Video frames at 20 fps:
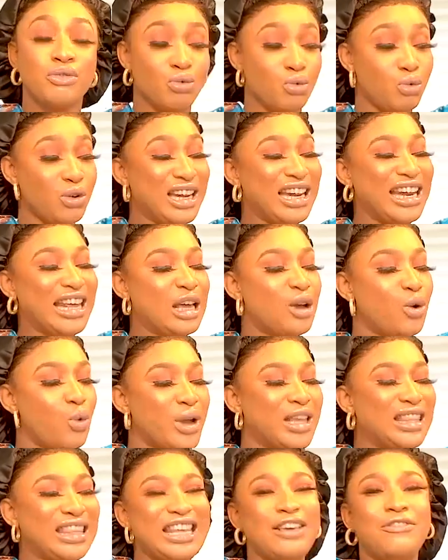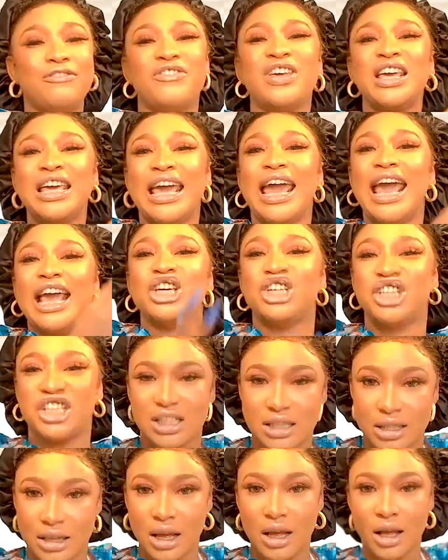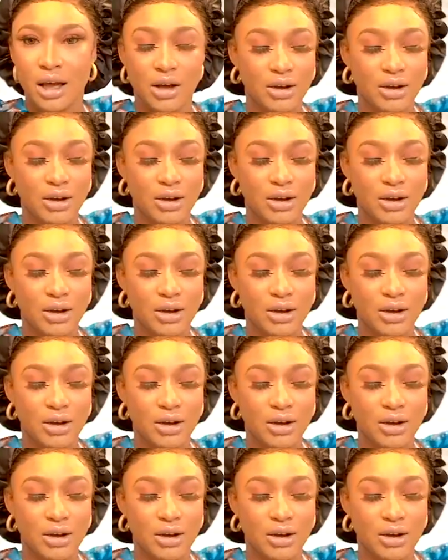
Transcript: liquidification.